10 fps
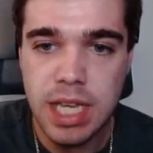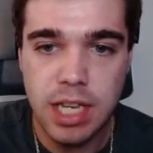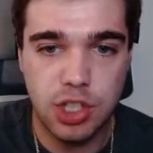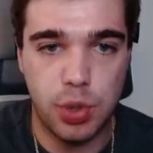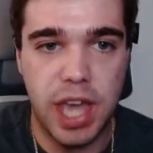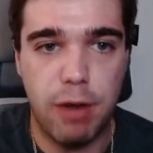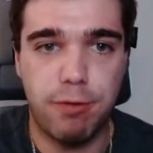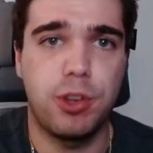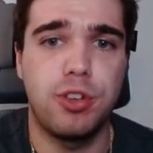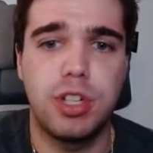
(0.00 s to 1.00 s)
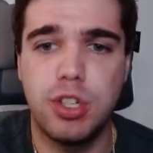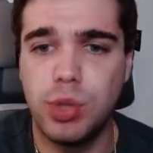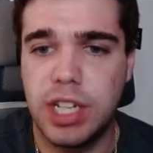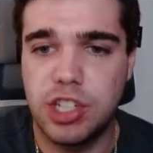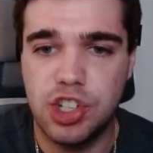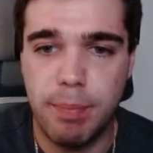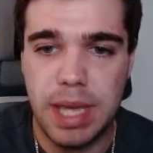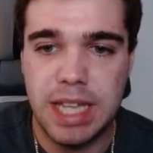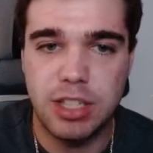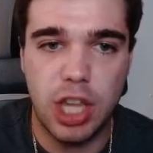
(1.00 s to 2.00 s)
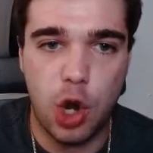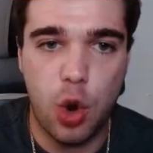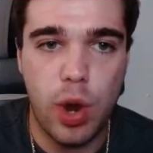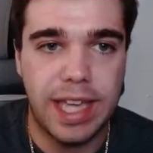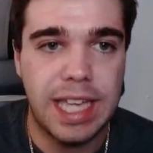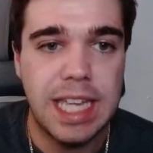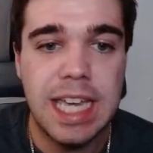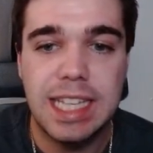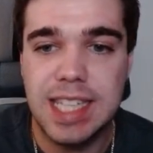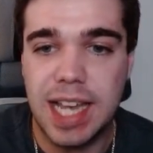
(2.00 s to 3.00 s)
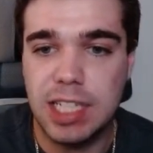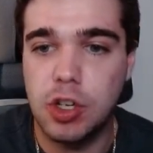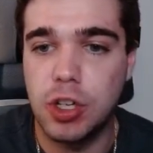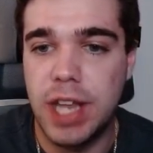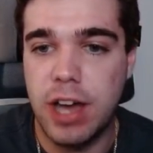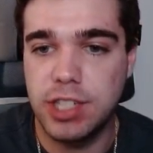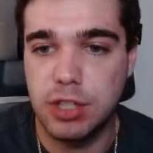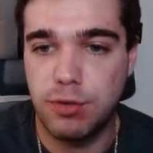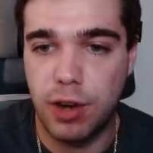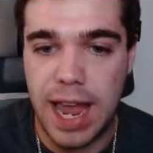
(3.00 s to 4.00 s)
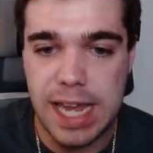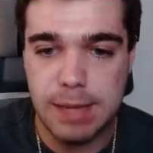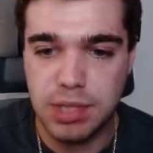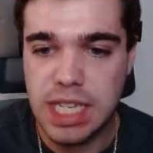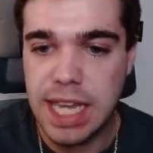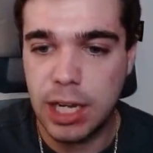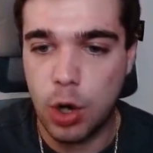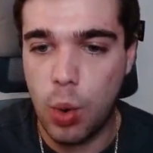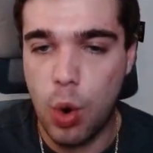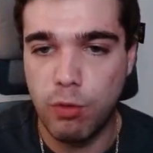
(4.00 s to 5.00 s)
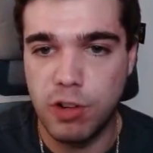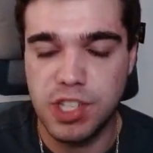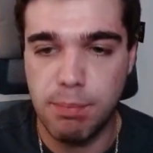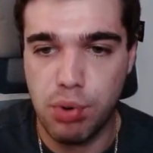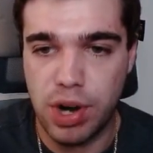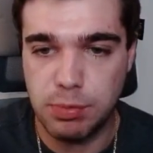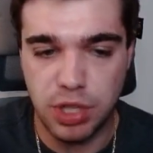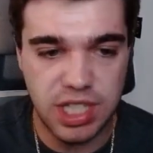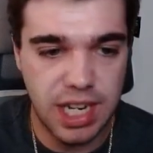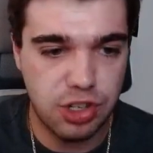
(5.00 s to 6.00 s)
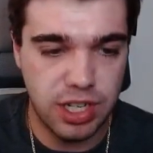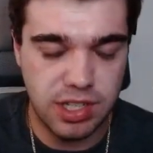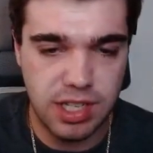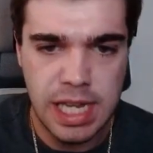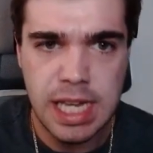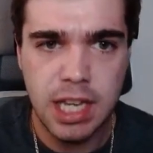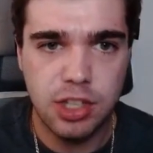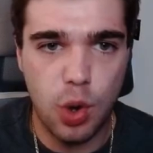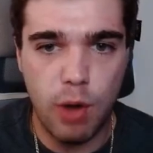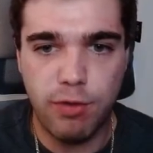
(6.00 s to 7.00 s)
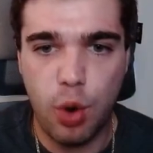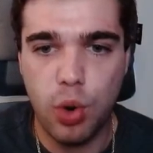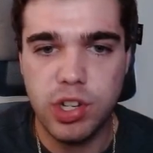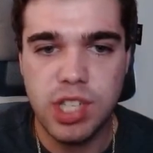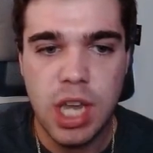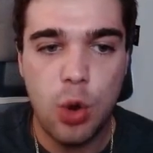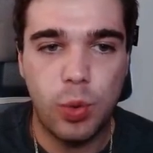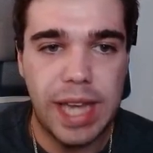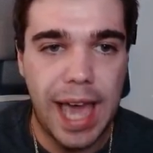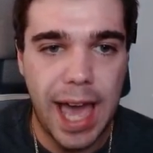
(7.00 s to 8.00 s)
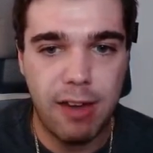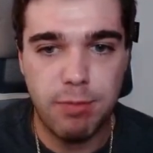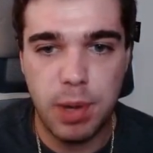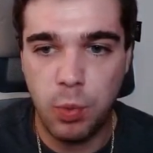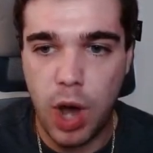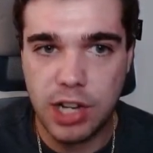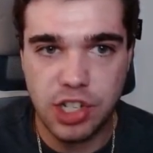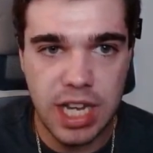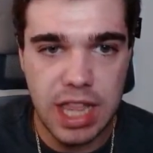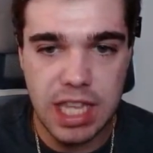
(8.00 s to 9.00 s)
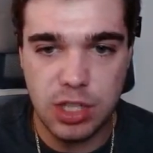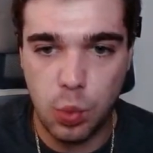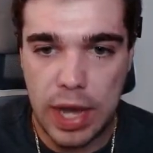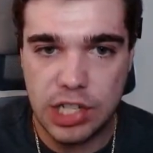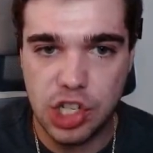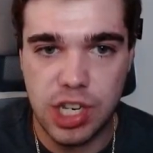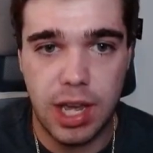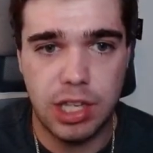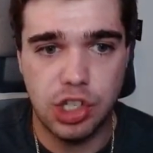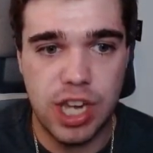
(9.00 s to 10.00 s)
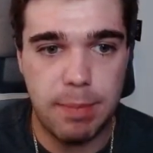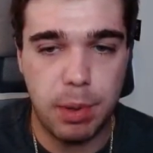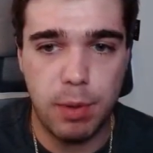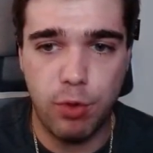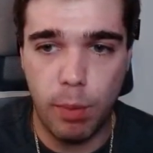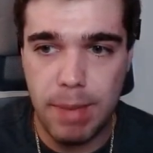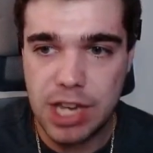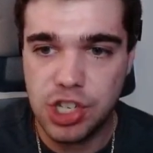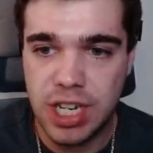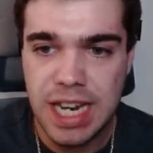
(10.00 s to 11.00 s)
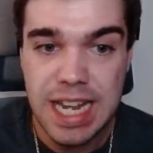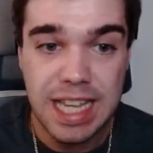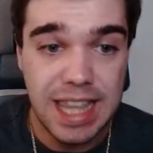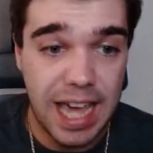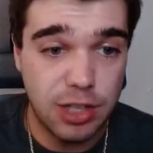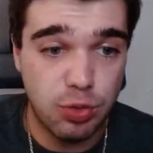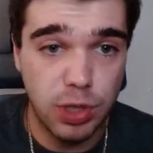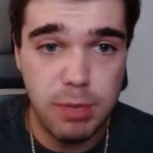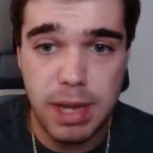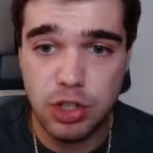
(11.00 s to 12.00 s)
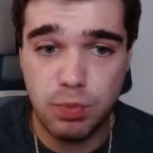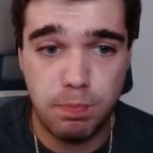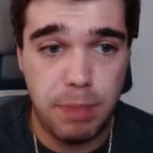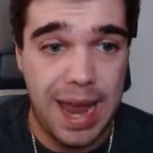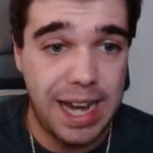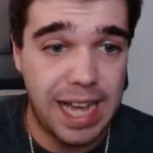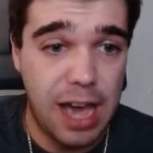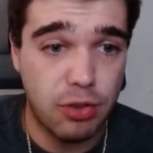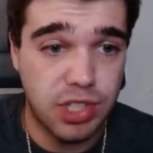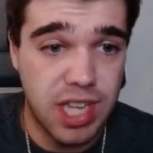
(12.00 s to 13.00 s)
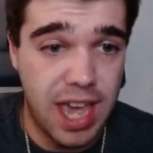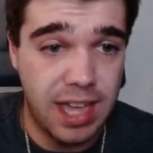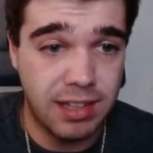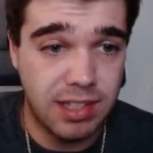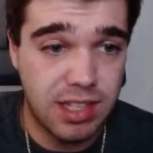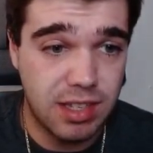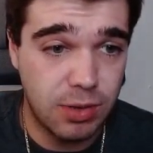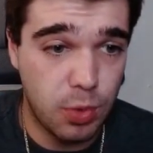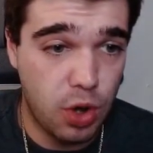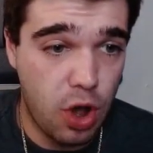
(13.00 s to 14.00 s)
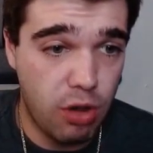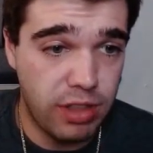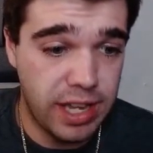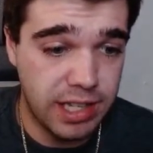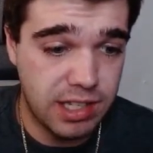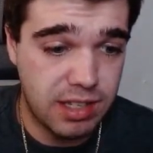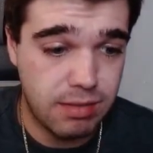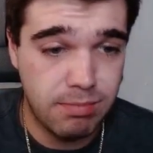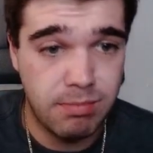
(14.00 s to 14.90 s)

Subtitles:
So without further ado, let's jump into the quick technical analysis for AMC and go over some price predictions. So of course, we have been watching this wedge shape formation that has really been panning out since, we'll call this